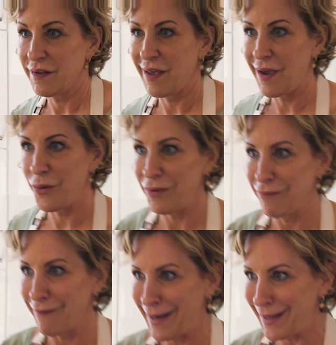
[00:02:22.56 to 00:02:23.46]
Okay, are we
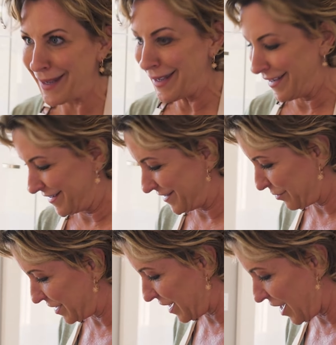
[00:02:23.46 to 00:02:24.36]
ready?
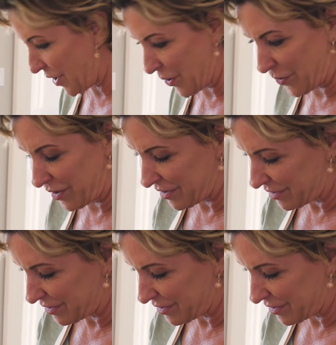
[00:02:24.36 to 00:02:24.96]
Here we go.